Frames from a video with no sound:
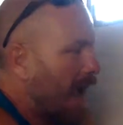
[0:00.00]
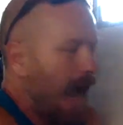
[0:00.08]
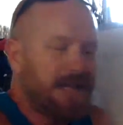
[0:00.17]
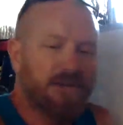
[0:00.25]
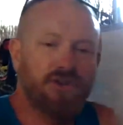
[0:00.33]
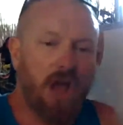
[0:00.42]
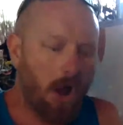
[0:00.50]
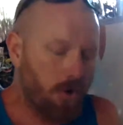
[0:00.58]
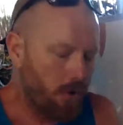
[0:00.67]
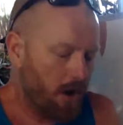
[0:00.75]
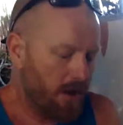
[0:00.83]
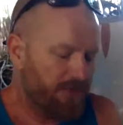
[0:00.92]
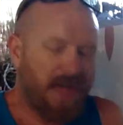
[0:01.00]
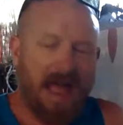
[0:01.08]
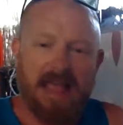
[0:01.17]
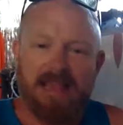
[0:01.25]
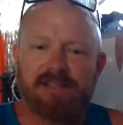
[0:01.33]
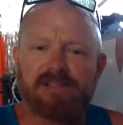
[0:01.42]
and you know
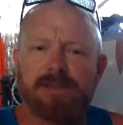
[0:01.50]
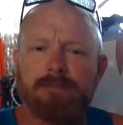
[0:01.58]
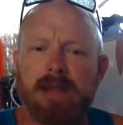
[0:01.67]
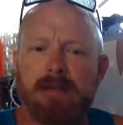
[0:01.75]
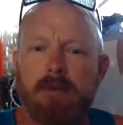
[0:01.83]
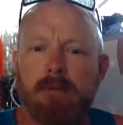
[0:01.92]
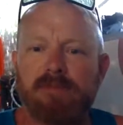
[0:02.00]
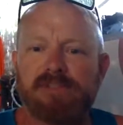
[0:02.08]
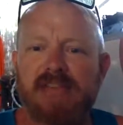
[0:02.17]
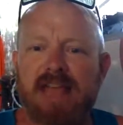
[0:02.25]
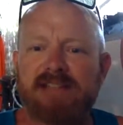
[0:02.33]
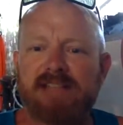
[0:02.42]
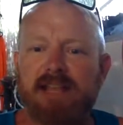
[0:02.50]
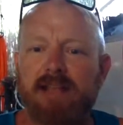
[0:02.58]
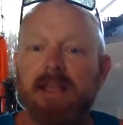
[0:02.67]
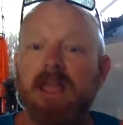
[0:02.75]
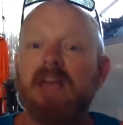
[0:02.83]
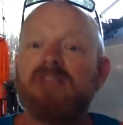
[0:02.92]
that is the minimum setting.
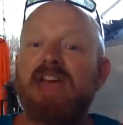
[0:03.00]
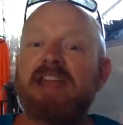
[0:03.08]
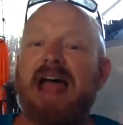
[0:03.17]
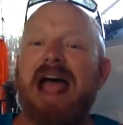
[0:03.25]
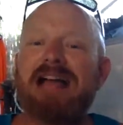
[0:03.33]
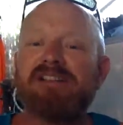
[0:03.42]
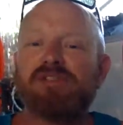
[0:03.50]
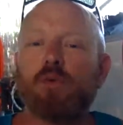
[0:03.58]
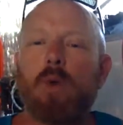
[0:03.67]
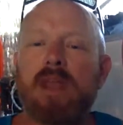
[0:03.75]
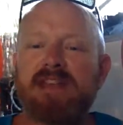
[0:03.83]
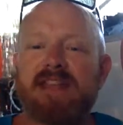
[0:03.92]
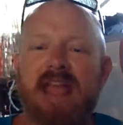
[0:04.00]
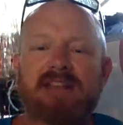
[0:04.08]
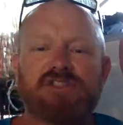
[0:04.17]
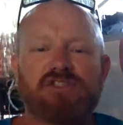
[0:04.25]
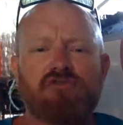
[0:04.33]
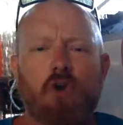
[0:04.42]
Then as the wind
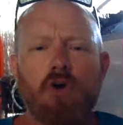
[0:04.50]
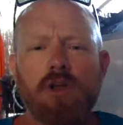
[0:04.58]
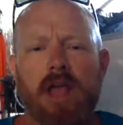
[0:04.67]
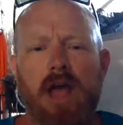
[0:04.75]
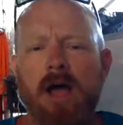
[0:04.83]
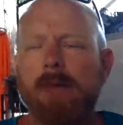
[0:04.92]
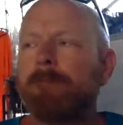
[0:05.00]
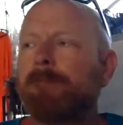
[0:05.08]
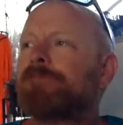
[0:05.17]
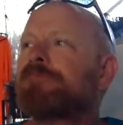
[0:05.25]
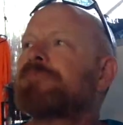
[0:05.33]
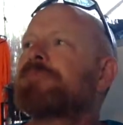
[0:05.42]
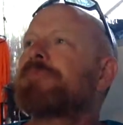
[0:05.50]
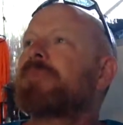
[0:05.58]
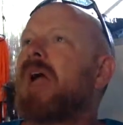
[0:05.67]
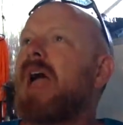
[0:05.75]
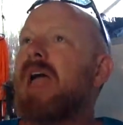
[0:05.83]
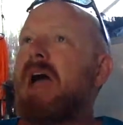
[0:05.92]
gets stronger,
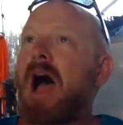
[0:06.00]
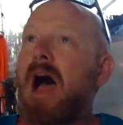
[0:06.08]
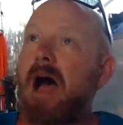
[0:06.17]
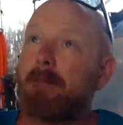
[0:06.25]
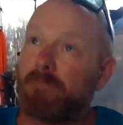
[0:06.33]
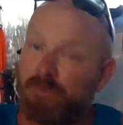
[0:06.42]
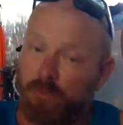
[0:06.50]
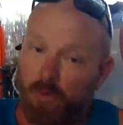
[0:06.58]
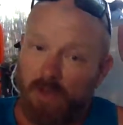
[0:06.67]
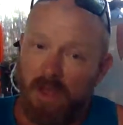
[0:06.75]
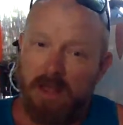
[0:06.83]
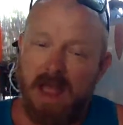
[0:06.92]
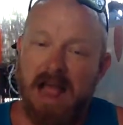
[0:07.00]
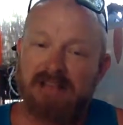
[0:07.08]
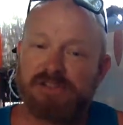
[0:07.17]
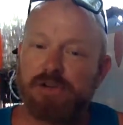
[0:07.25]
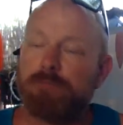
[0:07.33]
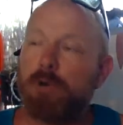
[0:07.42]

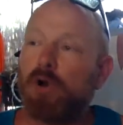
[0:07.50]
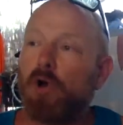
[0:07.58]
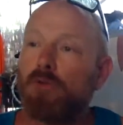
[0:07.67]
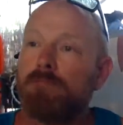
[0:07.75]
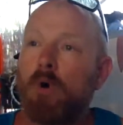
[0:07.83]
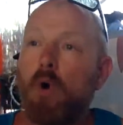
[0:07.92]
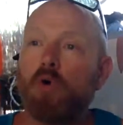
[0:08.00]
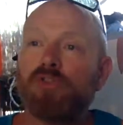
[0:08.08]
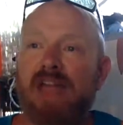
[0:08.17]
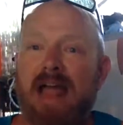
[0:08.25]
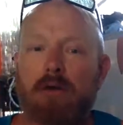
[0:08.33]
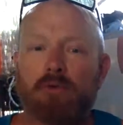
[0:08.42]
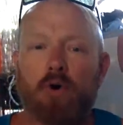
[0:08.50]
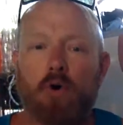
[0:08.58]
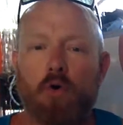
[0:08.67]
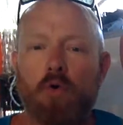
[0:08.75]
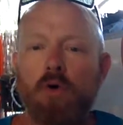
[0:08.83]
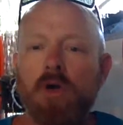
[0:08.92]
as you pull on more
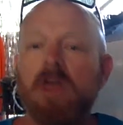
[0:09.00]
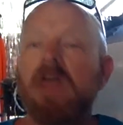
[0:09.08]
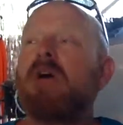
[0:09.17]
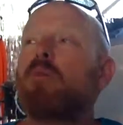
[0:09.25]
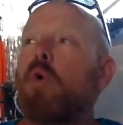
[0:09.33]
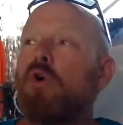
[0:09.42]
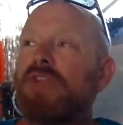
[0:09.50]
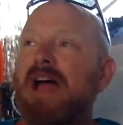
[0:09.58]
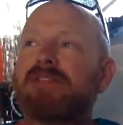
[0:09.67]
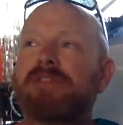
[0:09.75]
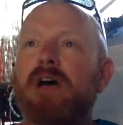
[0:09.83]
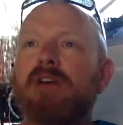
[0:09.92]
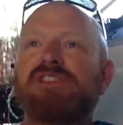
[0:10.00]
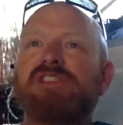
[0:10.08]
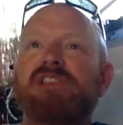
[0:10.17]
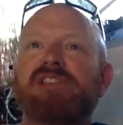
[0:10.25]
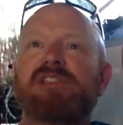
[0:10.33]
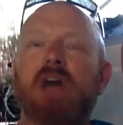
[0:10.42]
downhaul, what that does
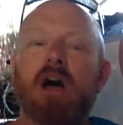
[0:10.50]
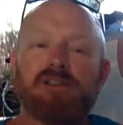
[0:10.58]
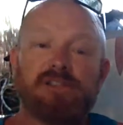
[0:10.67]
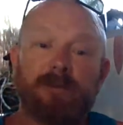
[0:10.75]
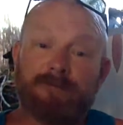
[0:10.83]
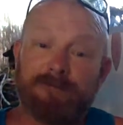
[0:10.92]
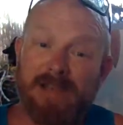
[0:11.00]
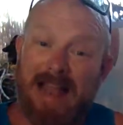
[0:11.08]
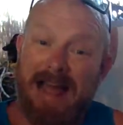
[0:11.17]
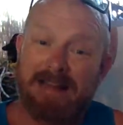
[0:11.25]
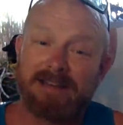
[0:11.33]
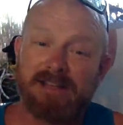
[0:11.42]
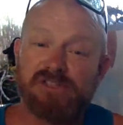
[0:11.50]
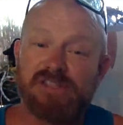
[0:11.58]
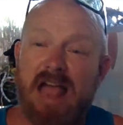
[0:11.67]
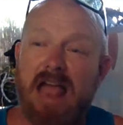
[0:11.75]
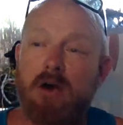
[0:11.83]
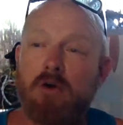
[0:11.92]
is it starts to flatten the
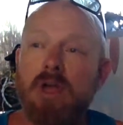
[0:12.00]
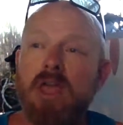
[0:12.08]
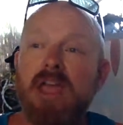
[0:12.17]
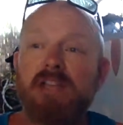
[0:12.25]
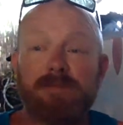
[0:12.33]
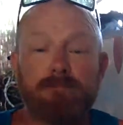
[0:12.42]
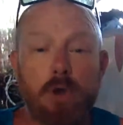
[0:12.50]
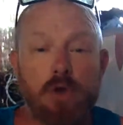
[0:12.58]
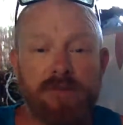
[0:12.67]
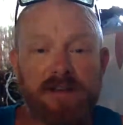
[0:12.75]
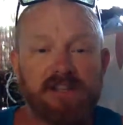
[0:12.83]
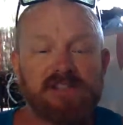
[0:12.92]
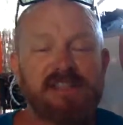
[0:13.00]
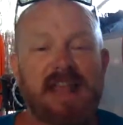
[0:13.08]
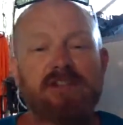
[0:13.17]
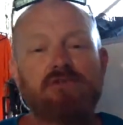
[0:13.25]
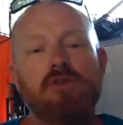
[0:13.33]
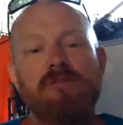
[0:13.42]
sail. It's moving the
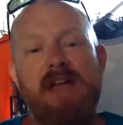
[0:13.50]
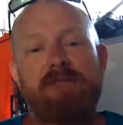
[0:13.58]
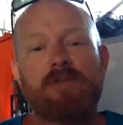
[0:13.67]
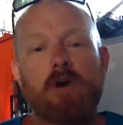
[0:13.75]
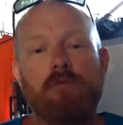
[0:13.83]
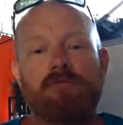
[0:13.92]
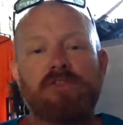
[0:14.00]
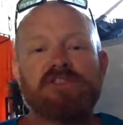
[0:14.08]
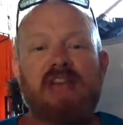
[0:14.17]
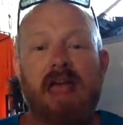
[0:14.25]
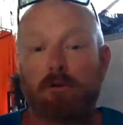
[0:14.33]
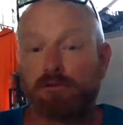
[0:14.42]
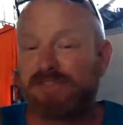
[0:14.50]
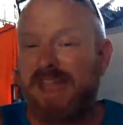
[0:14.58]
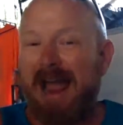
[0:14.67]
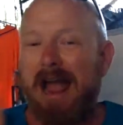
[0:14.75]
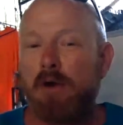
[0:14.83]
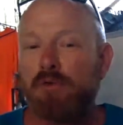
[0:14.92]
center of effort of the sail
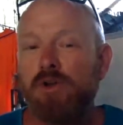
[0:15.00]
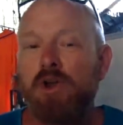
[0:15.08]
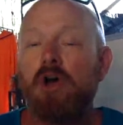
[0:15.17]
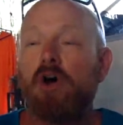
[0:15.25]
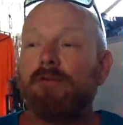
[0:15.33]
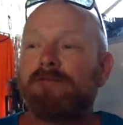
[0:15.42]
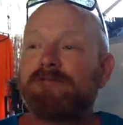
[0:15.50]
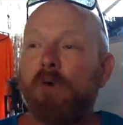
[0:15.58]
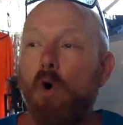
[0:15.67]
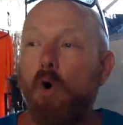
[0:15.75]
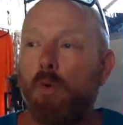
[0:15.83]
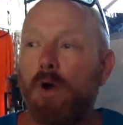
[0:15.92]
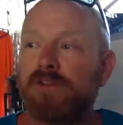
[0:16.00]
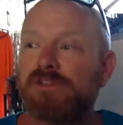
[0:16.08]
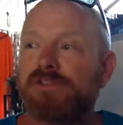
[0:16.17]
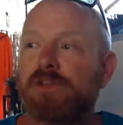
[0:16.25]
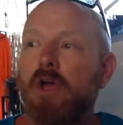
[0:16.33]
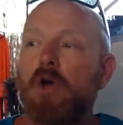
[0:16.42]
down and
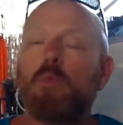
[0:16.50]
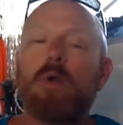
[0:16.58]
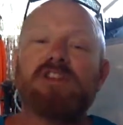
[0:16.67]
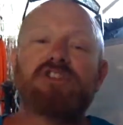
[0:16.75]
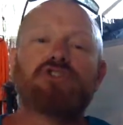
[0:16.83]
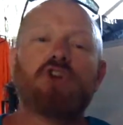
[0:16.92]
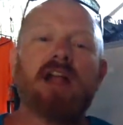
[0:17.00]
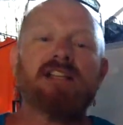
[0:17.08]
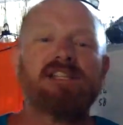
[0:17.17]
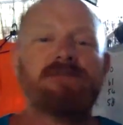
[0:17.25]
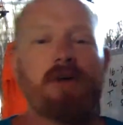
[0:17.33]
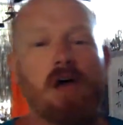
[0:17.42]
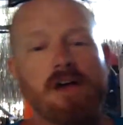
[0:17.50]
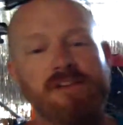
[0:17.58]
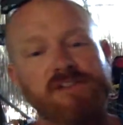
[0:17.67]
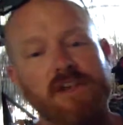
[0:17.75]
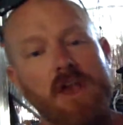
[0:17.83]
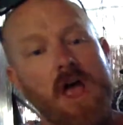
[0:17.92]
forwards, which
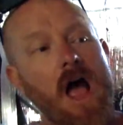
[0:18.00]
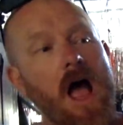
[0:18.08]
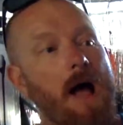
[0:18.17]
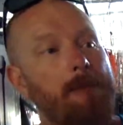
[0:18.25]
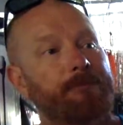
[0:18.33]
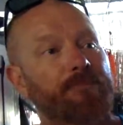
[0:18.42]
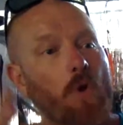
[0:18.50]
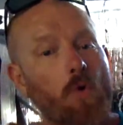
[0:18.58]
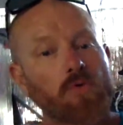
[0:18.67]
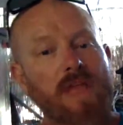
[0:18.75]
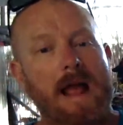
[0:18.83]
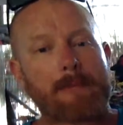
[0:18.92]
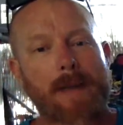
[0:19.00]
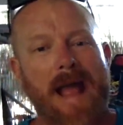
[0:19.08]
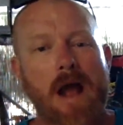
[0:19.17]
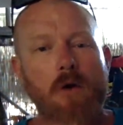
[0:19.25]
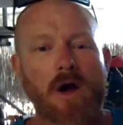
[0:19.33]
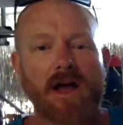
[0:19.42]
transfers all that
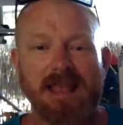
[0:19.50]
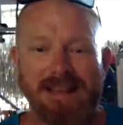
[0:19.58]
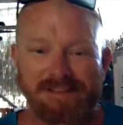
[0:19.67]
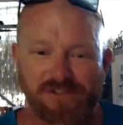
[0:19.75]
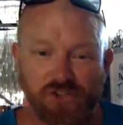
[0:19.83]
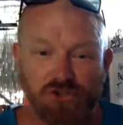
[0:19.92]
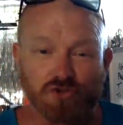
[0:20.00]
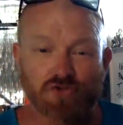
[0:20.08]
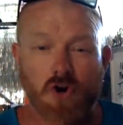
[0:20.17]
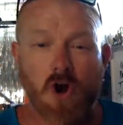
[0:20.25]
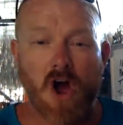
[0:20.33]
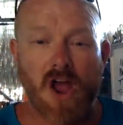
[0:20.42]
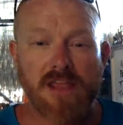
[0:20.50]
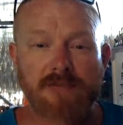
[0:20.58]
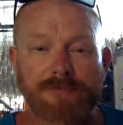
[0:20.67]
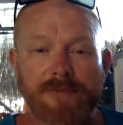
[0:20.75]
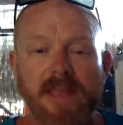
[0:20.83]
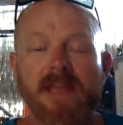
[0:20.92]
power into drive.